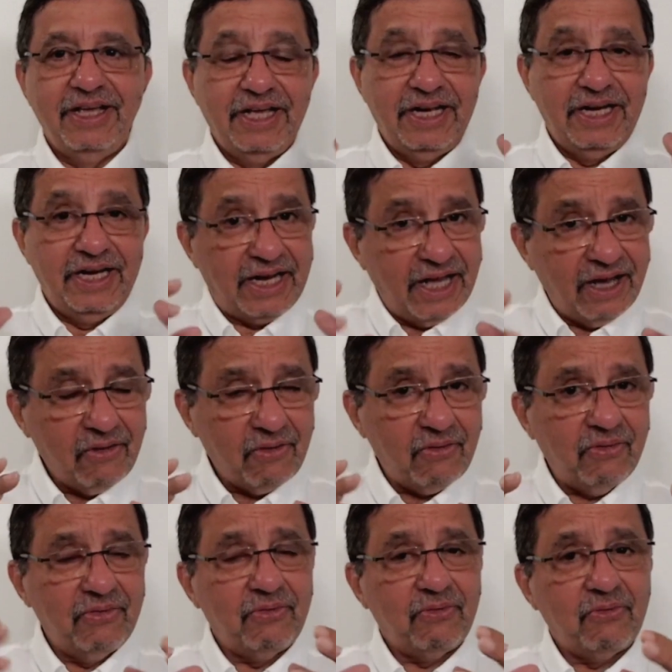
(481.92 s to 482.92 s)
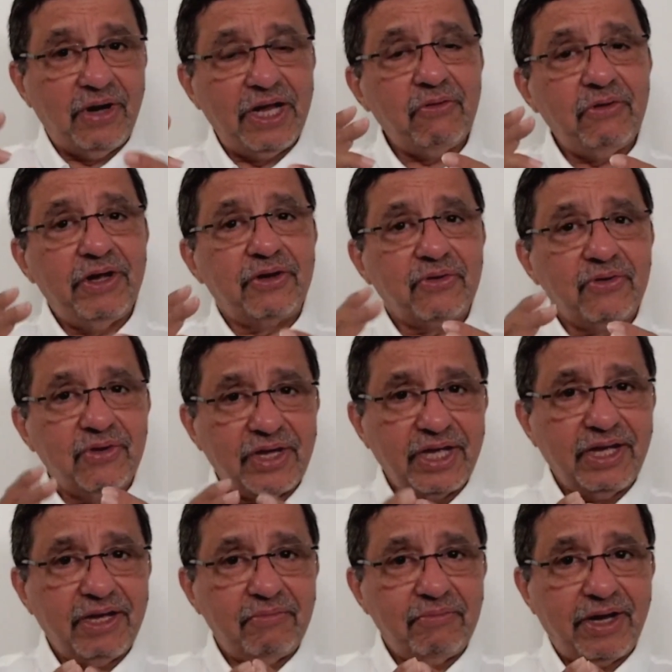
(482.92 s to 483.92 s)
And now, while we're
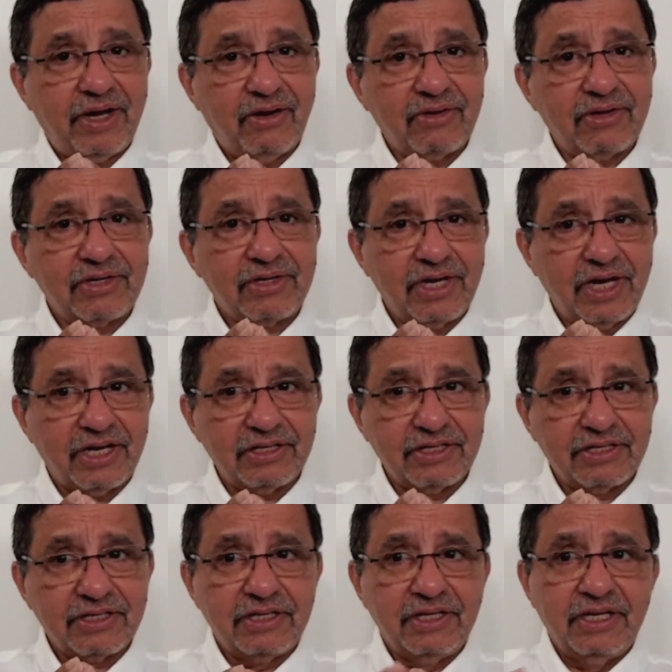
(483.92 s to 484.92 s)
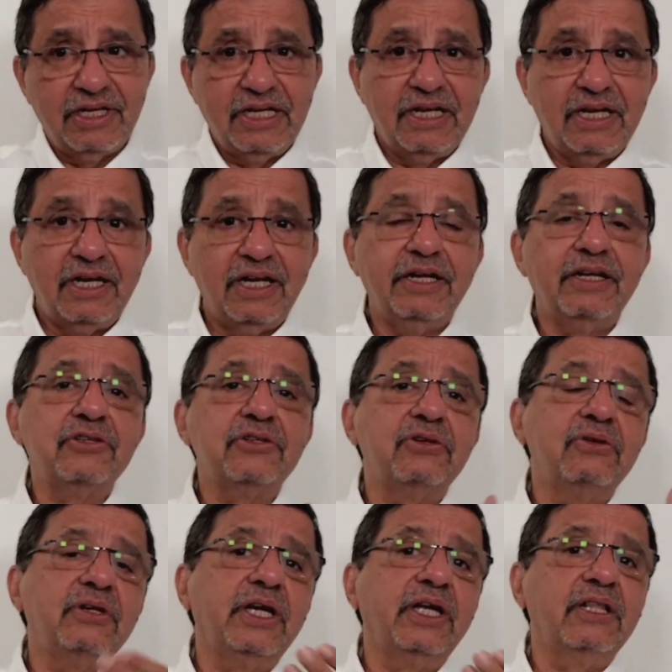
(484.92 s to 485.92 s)
talking about trust, let us
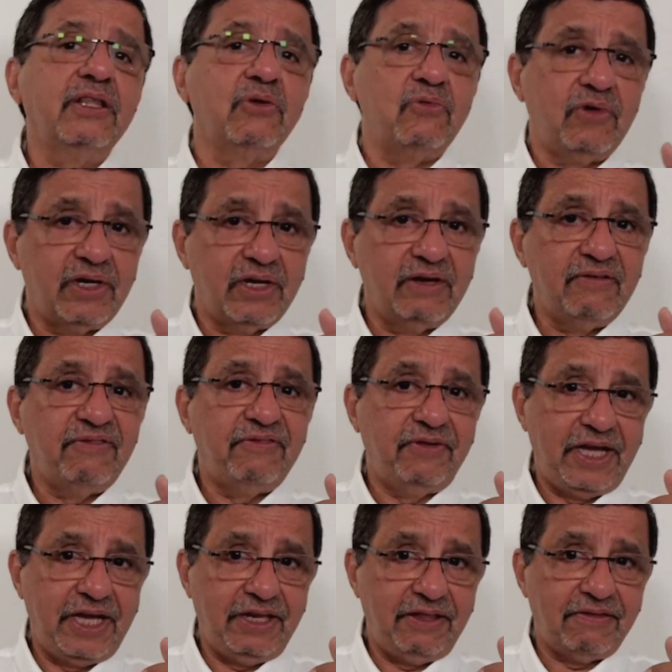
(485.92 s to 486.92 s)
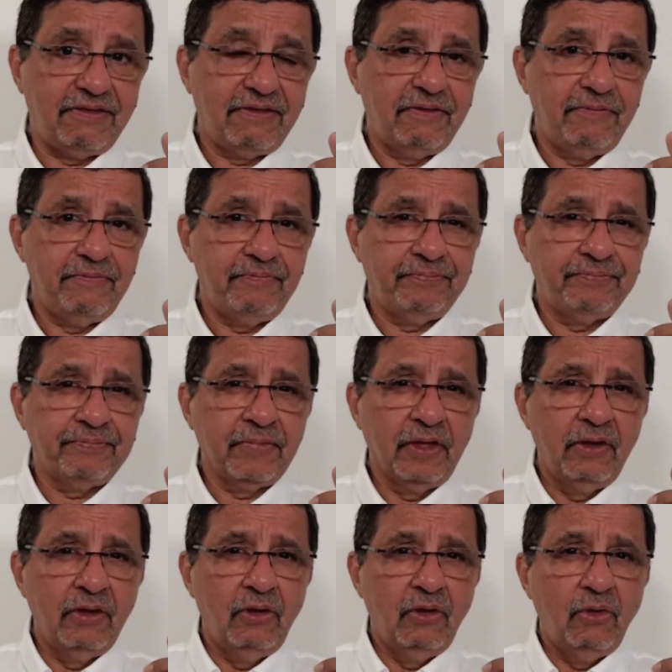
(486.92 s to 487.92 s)
look at the word faith.
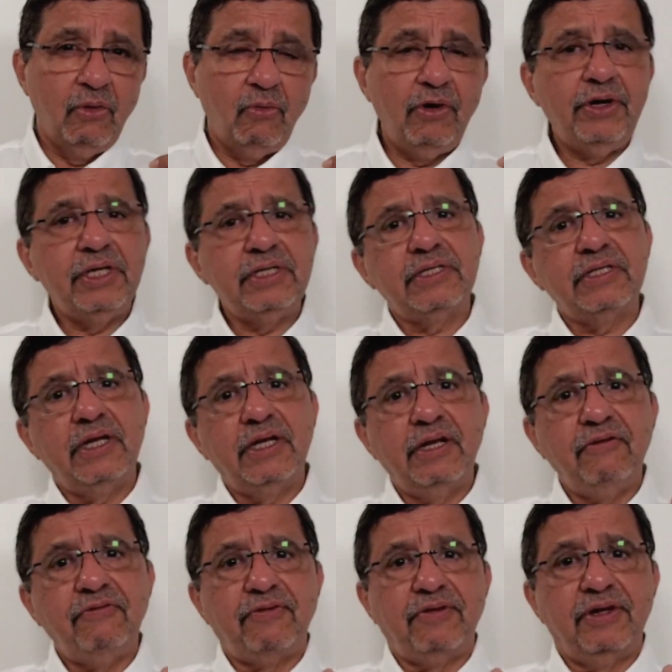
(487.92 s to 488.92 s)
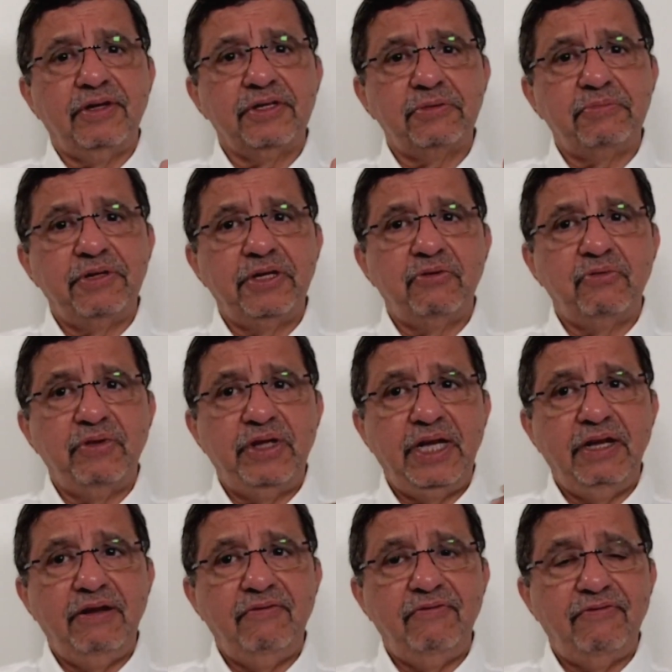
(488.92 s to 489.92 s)
What is the difference
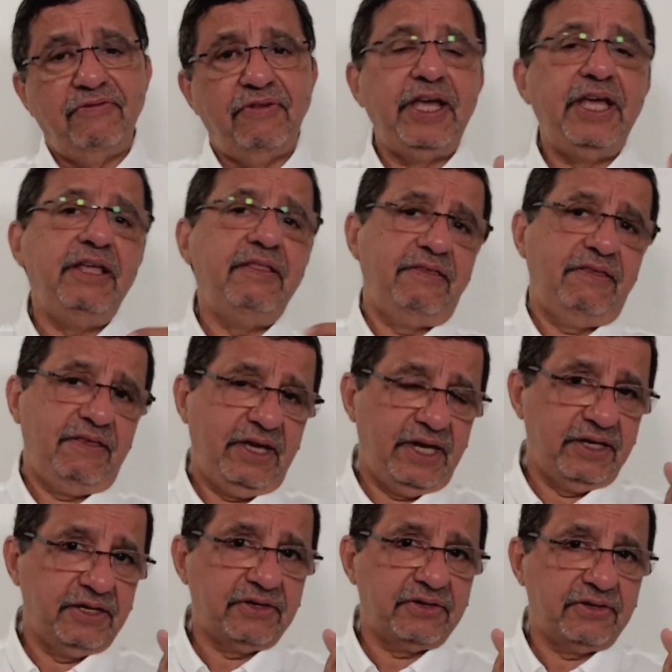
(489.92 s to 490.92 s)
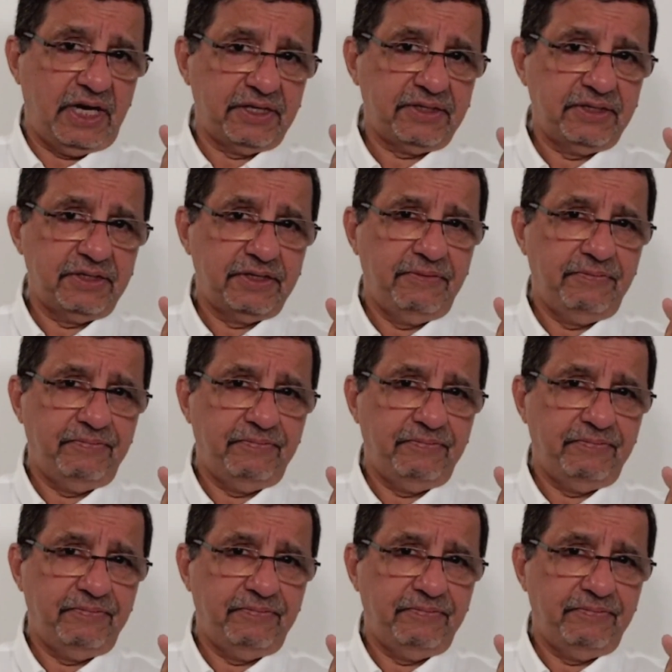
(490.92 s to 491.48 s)
between faith and trust?